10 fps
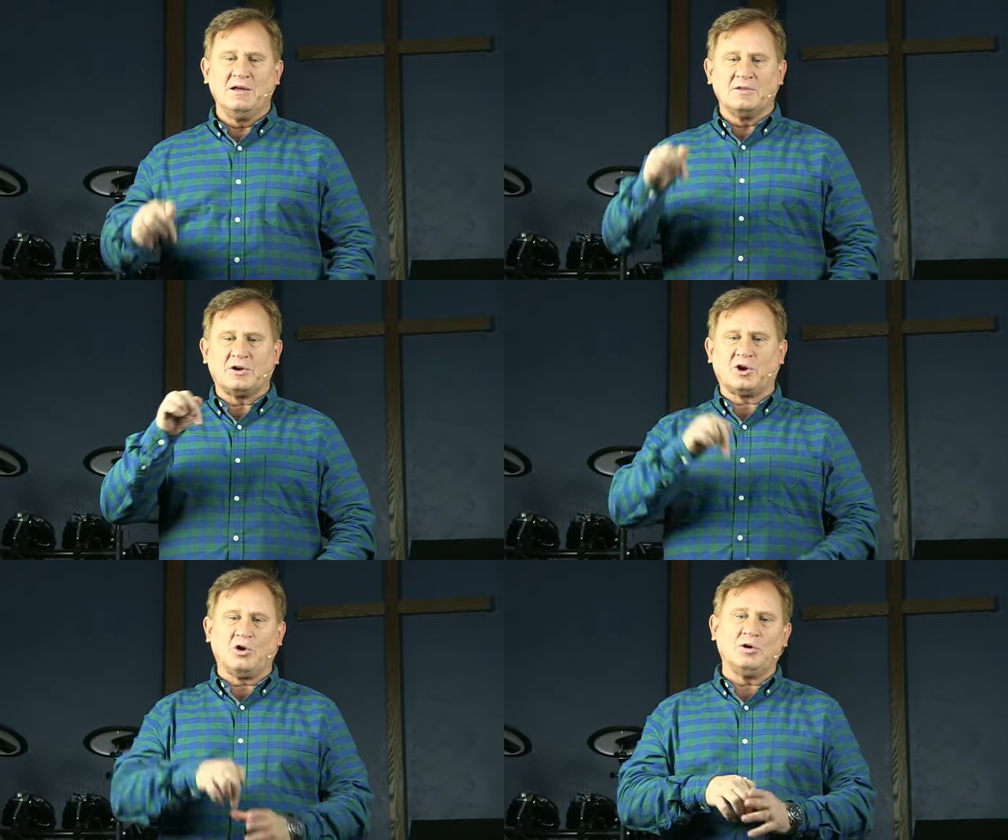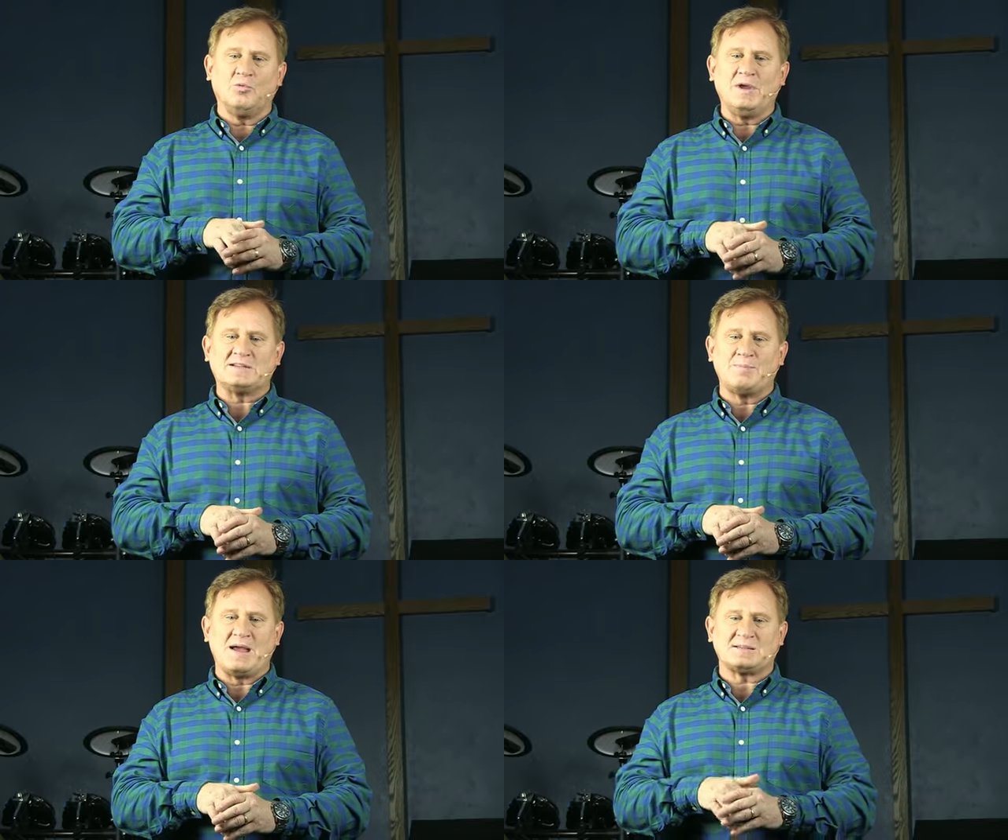the current
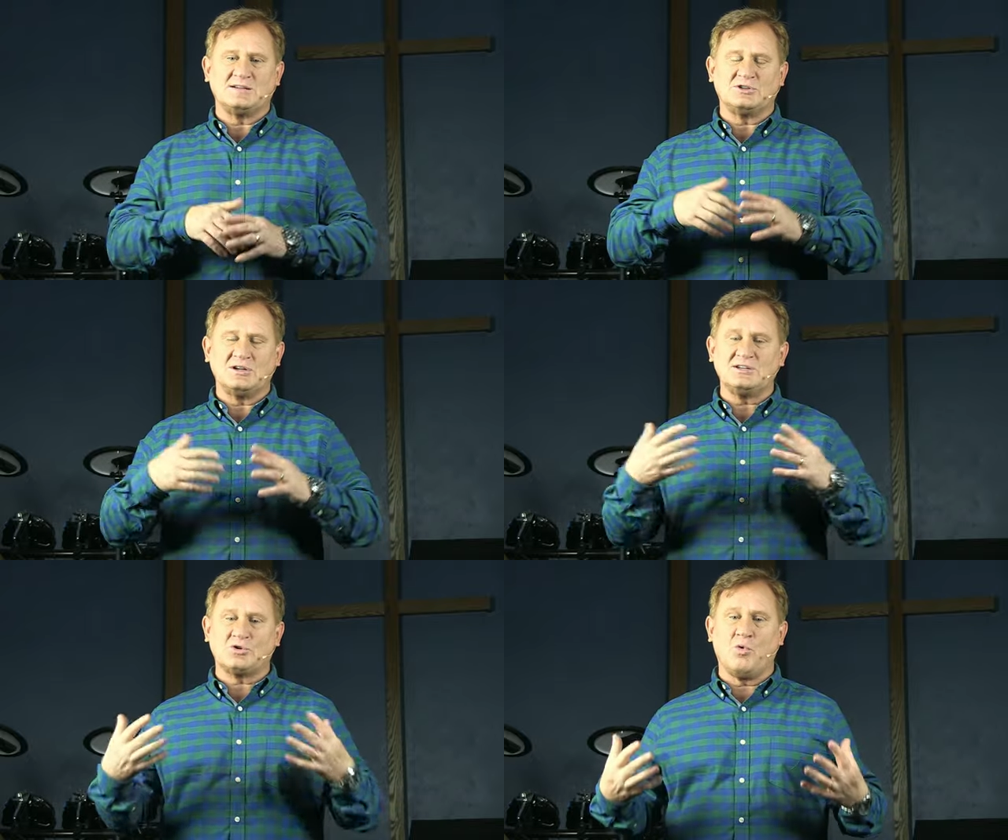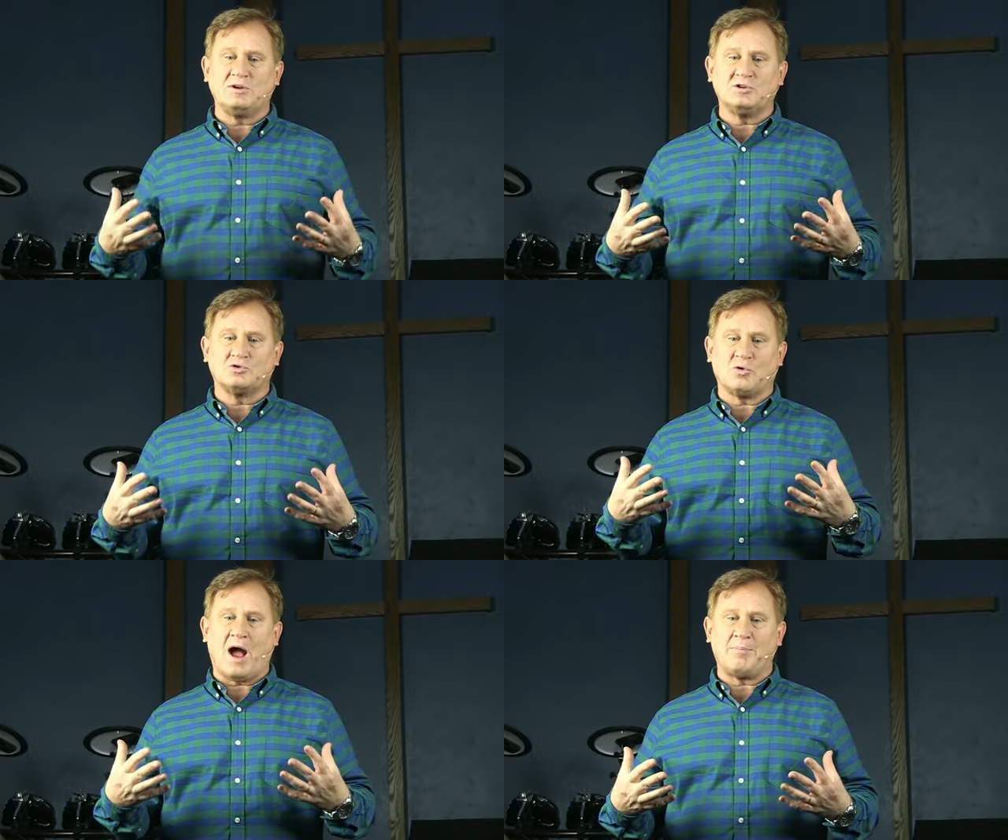week's message is going to
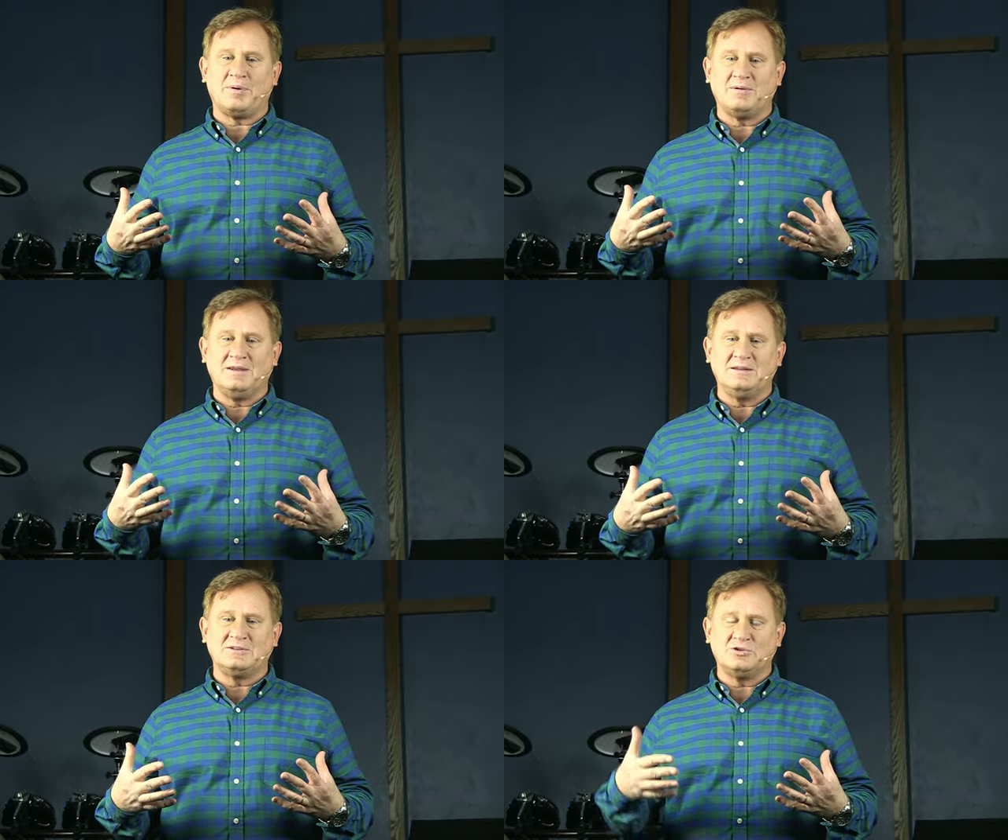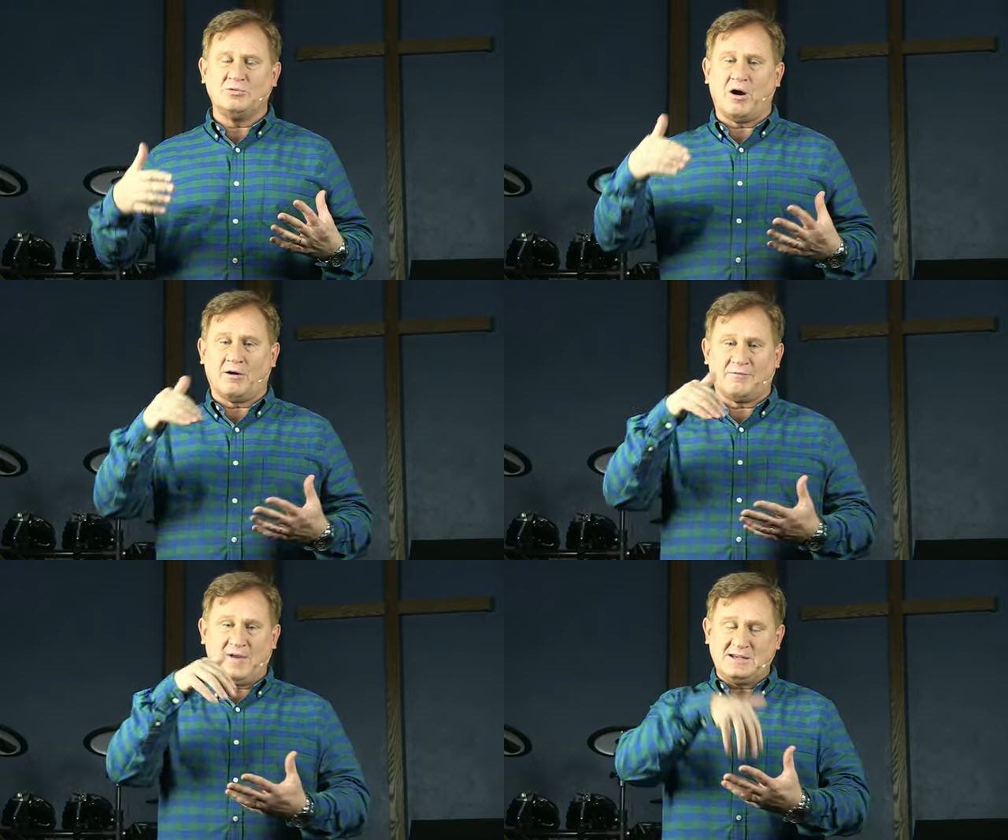drop into
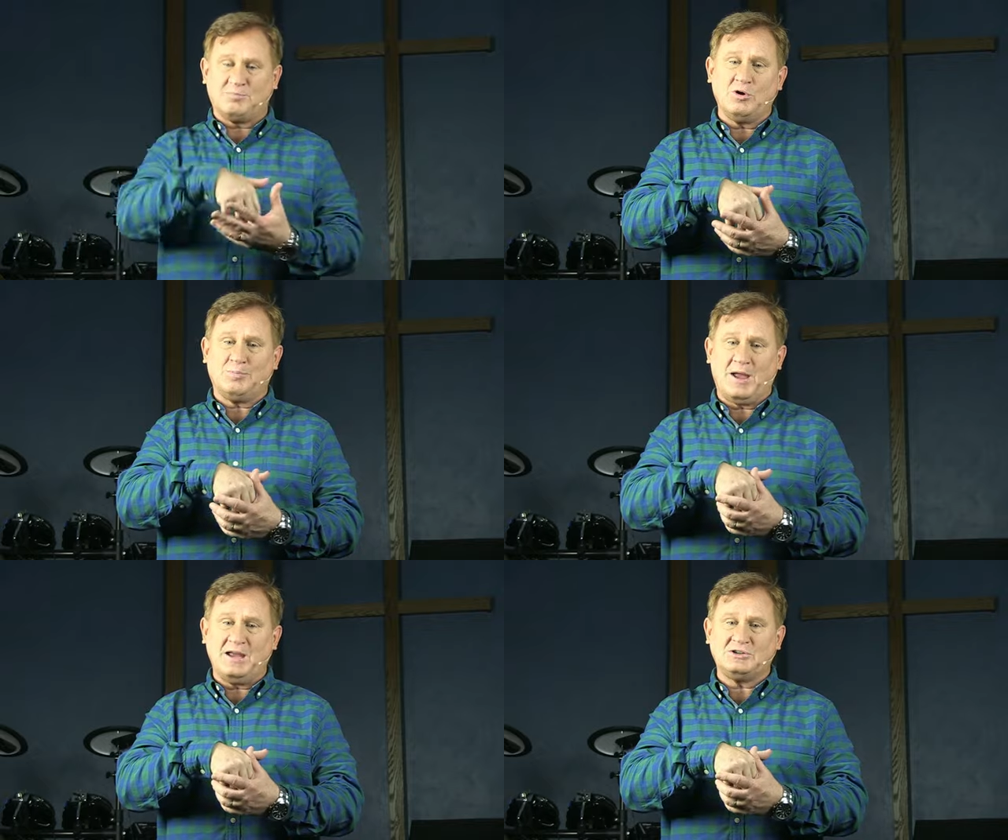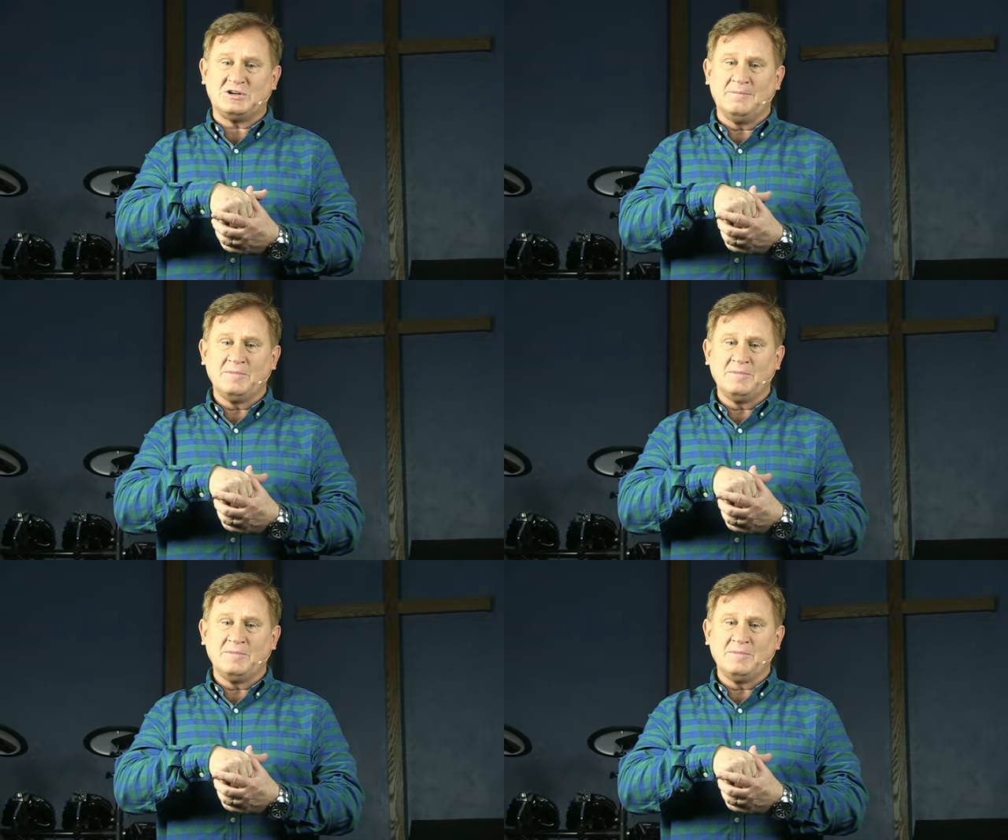our Facebook page,